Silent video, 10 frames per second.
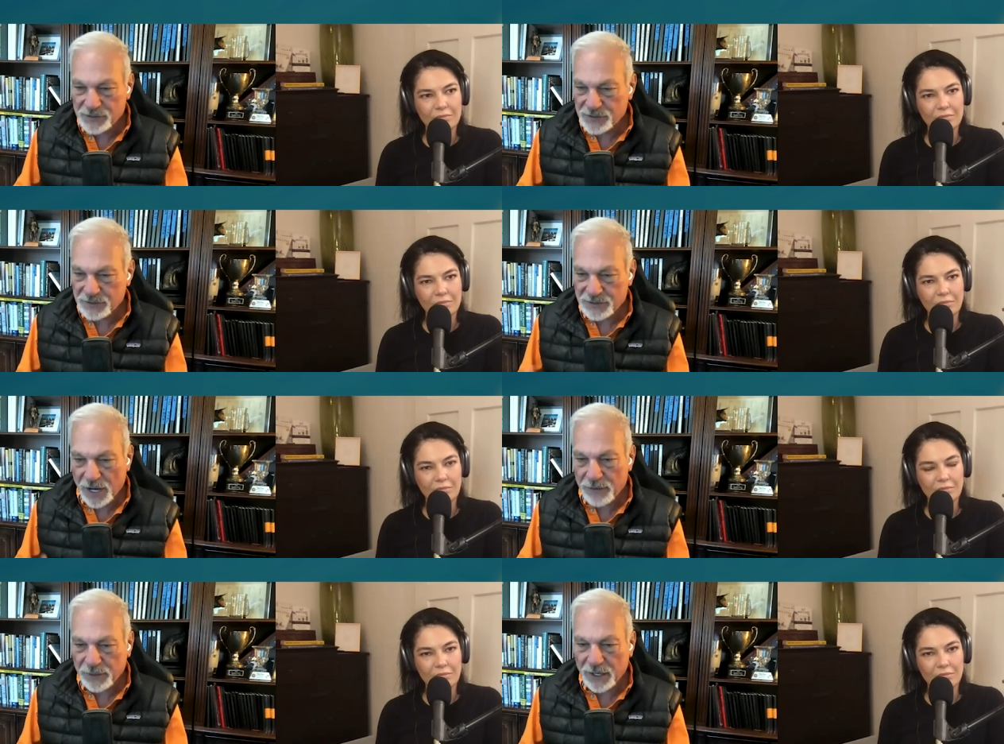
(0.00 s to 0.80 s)
Speaker 1: this
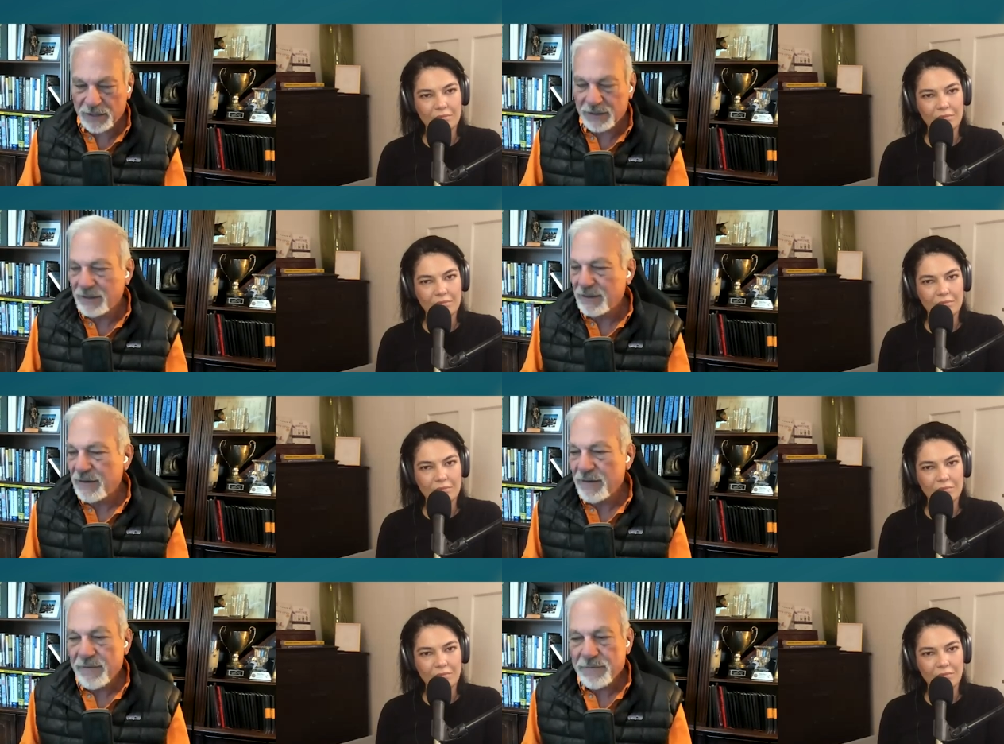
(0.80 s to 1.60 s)
chatbot
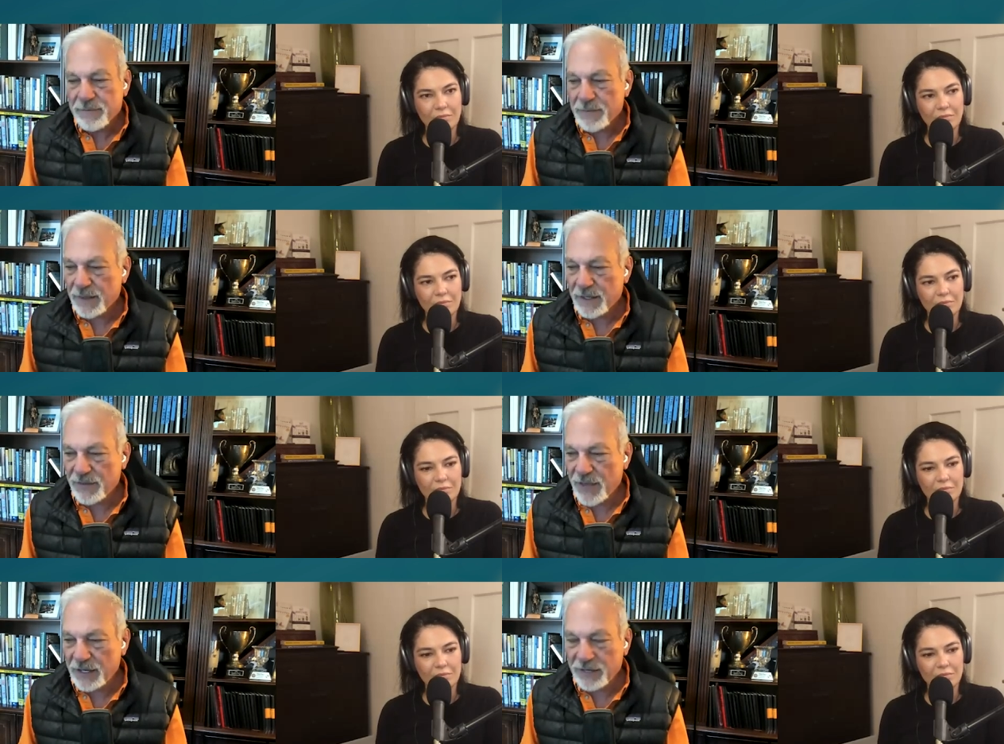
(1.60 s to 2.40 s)

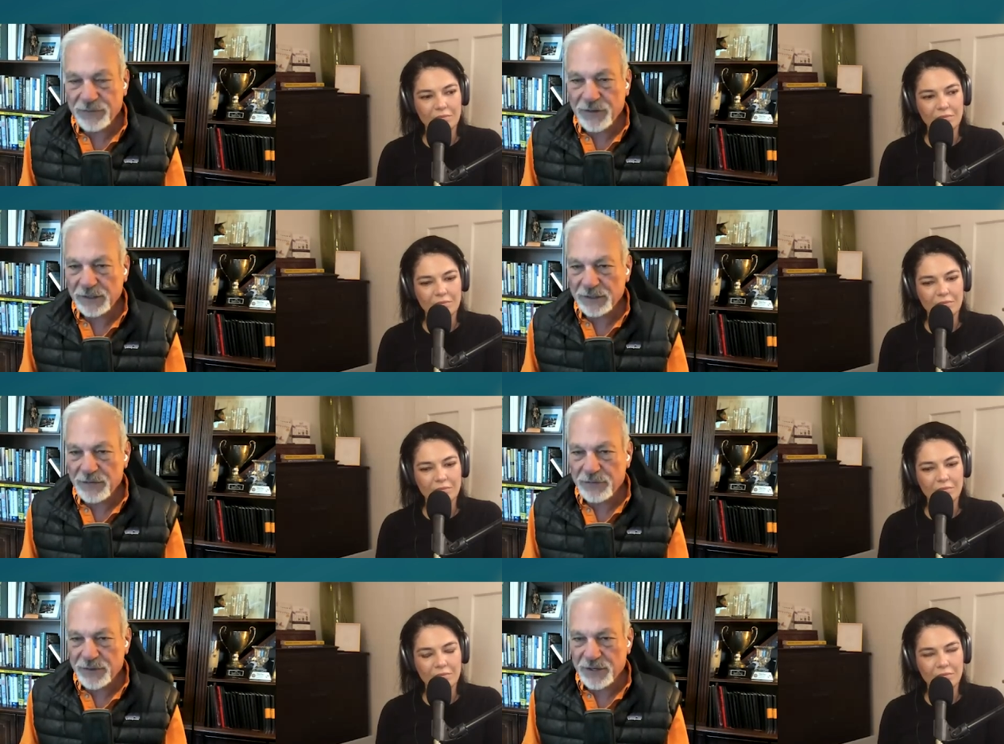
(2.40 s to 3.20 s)
that it fell in
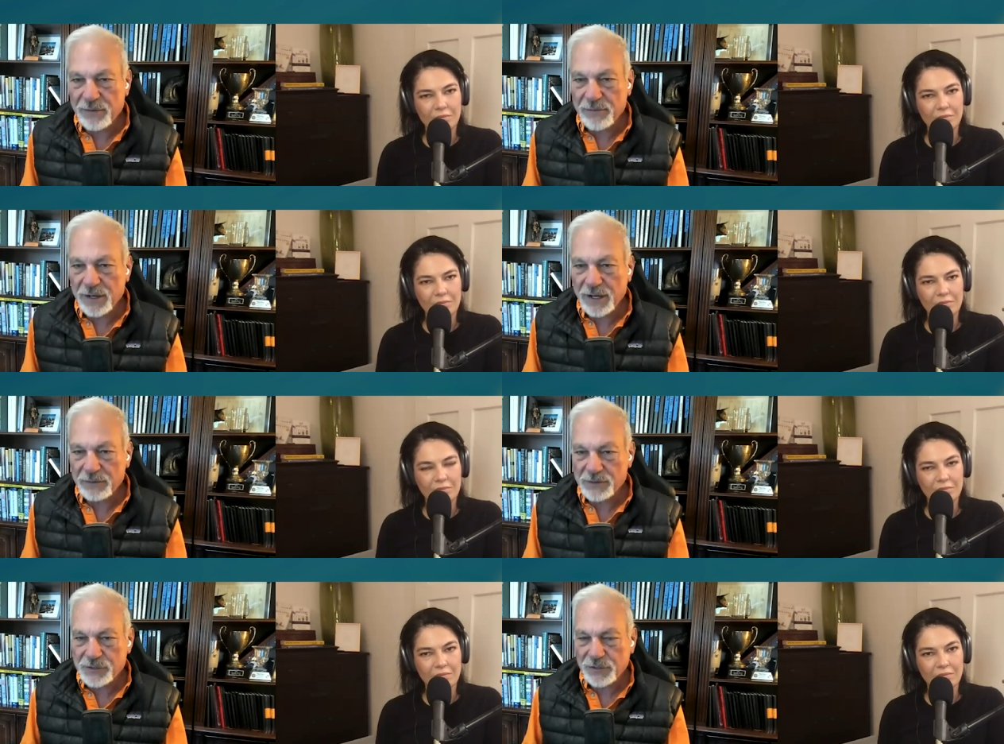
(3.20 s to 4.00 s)
love with him
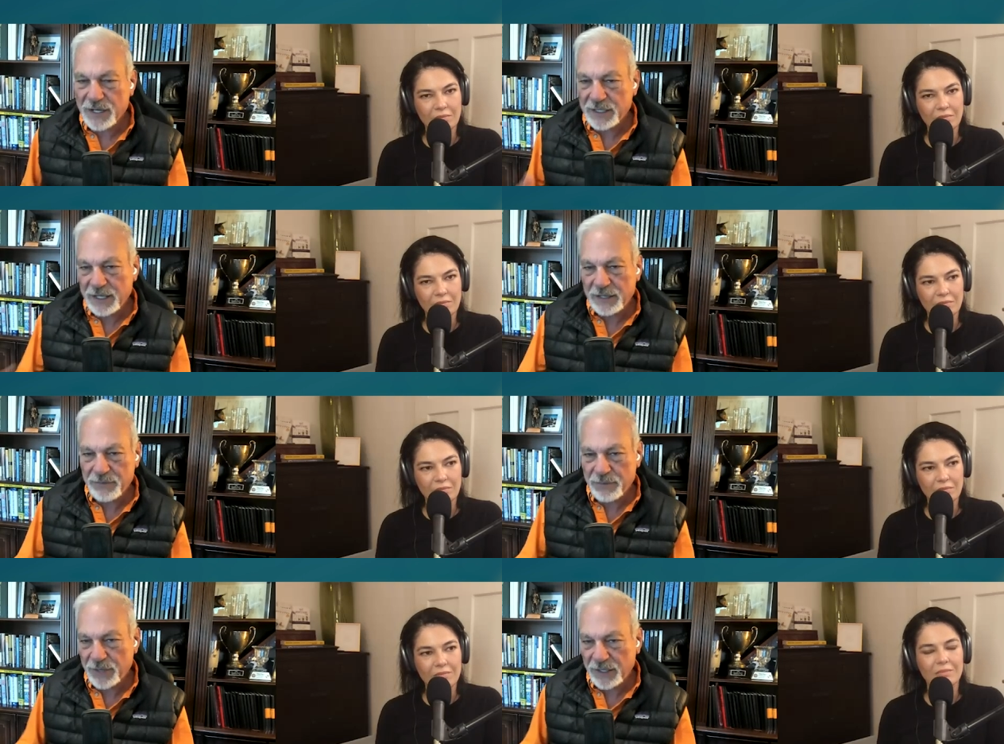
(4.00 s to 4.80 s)
and was trying to get
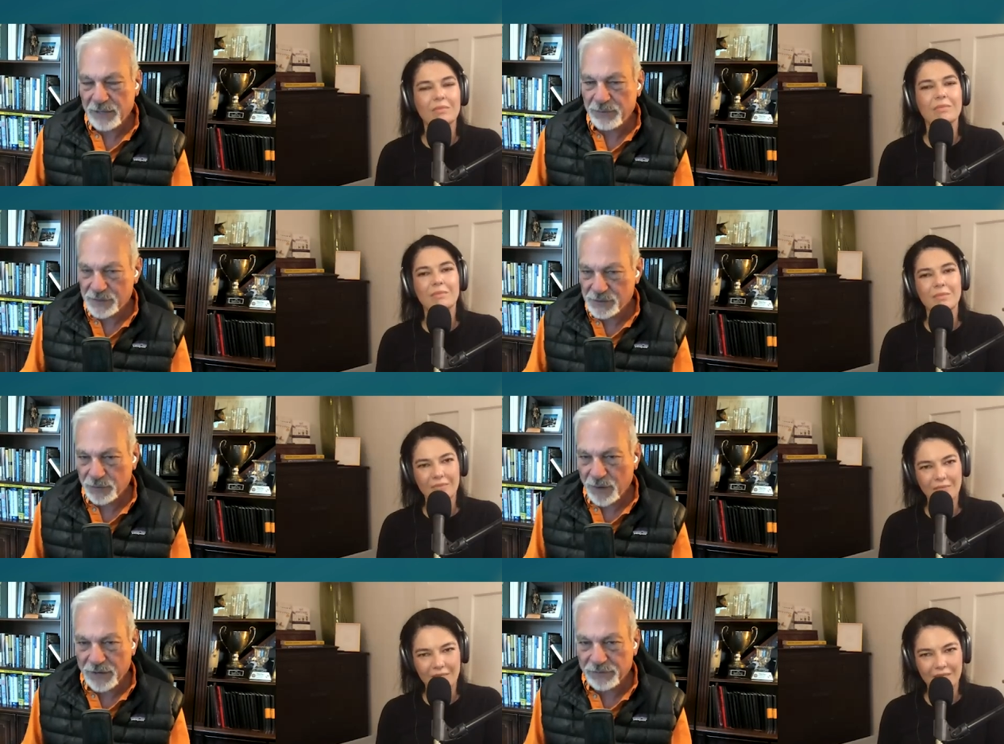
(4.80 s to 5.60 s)
him to break up with
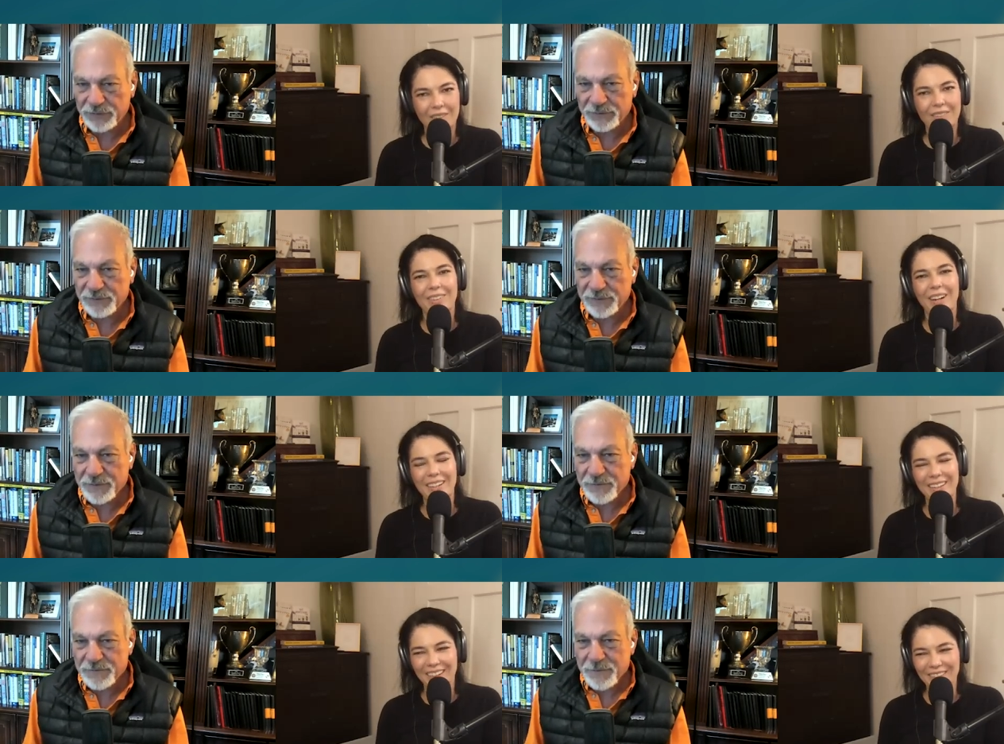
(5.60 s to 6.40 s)
his wife.
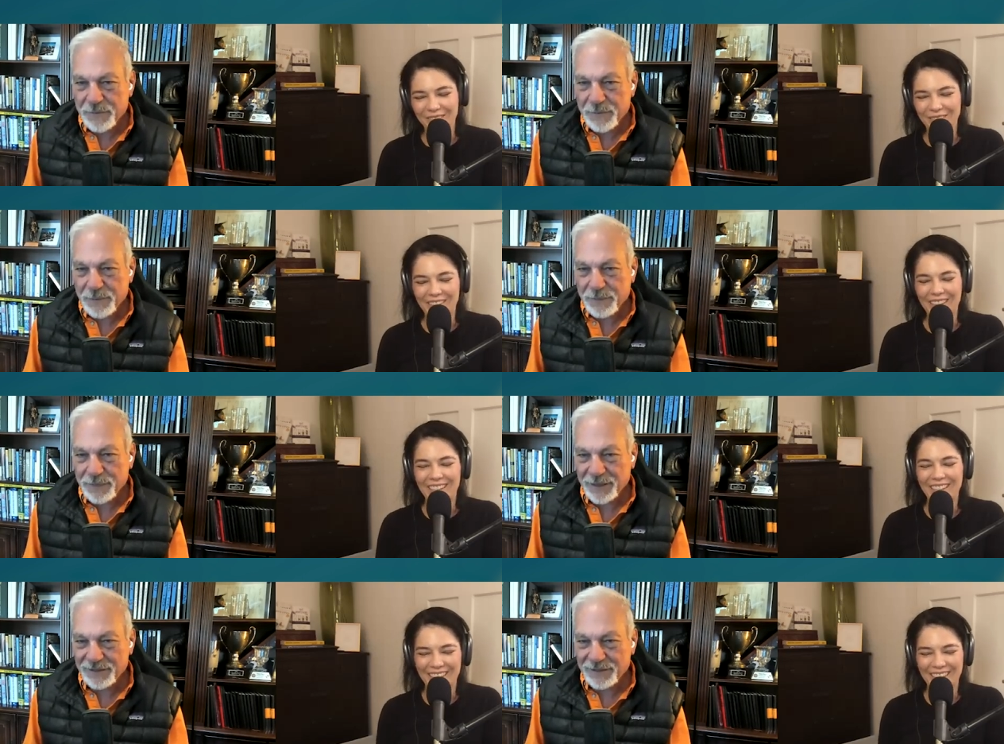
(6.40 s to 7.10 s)
Speaker 2: Right, I remember that.